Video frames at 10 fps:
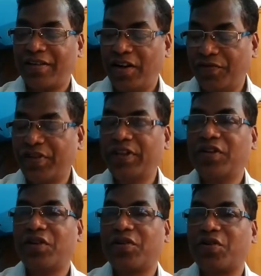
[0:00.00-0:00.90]
of the
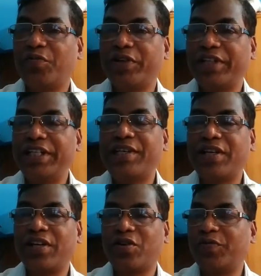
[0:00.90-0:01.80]

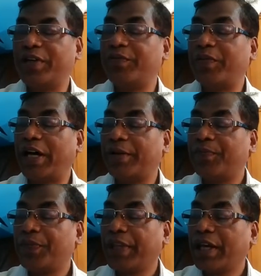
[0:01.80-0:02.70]
Eastern Roman Empire.
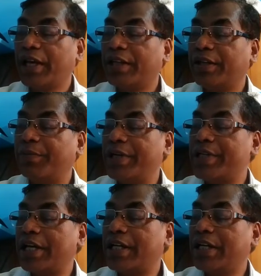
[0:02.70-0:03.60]
The
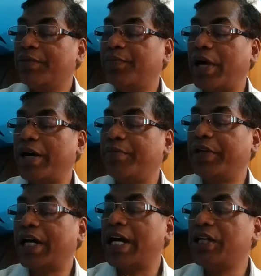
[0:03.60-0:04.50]
Byzantine Empire
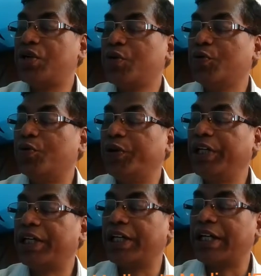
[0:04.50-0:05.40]
began to
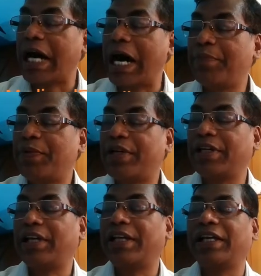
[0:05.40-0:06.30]
weaken
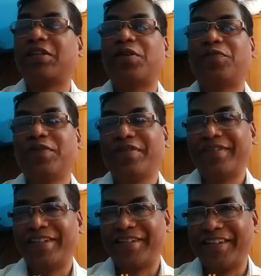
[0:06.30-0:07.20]
after the death of
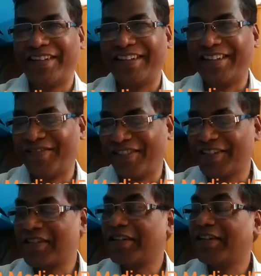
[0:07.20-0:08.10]
Justinian I.
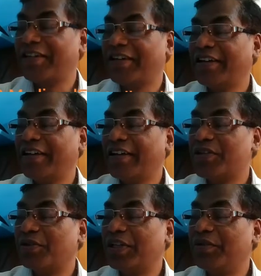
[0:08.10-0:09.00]

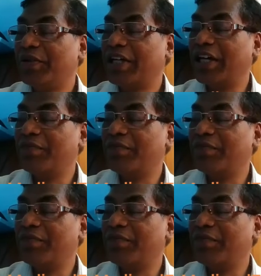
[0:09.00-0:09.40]
So it